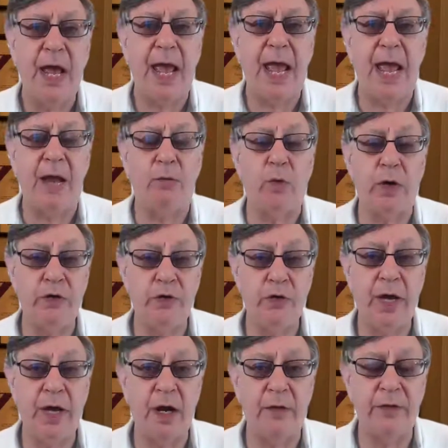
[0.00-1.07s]
And what did you
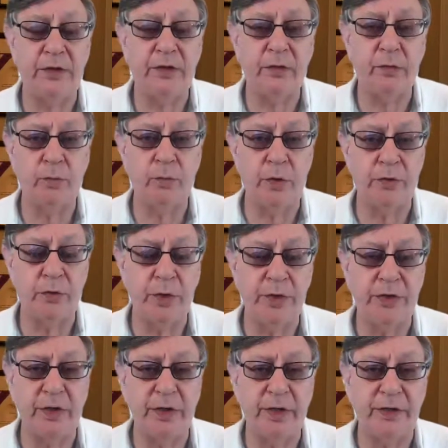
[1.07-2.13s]
get on this most
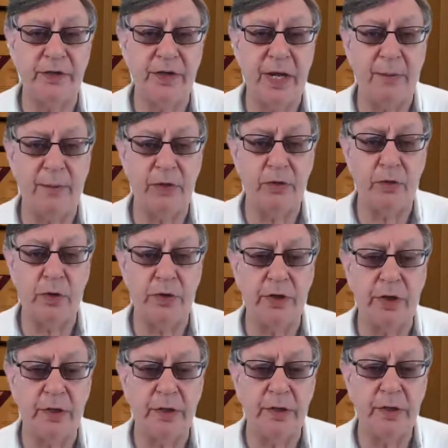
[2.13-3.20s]
recent exam in Georgia?